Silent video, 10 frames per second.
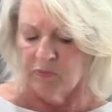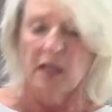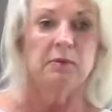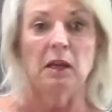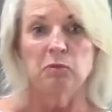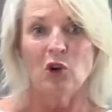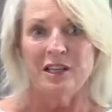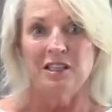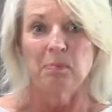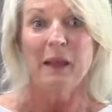and I'm
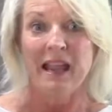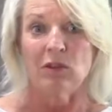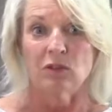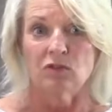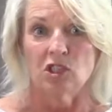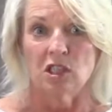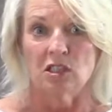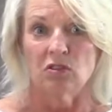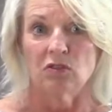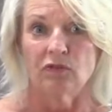grating a pound of cheese,
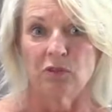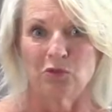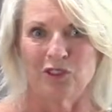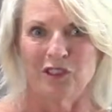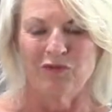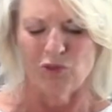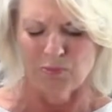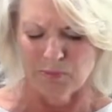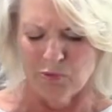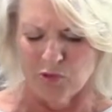so if you're looking for
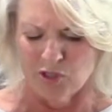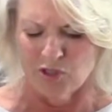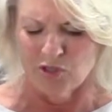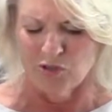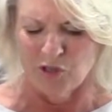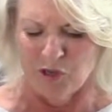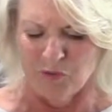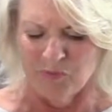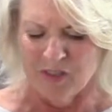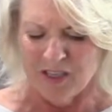proportions, you'll
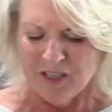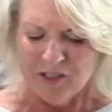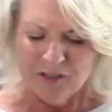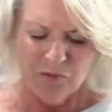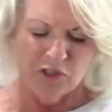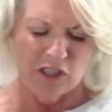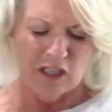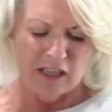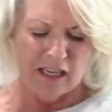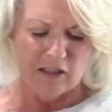know. So when you
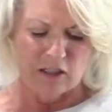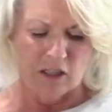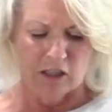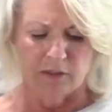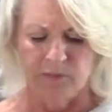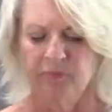get that done,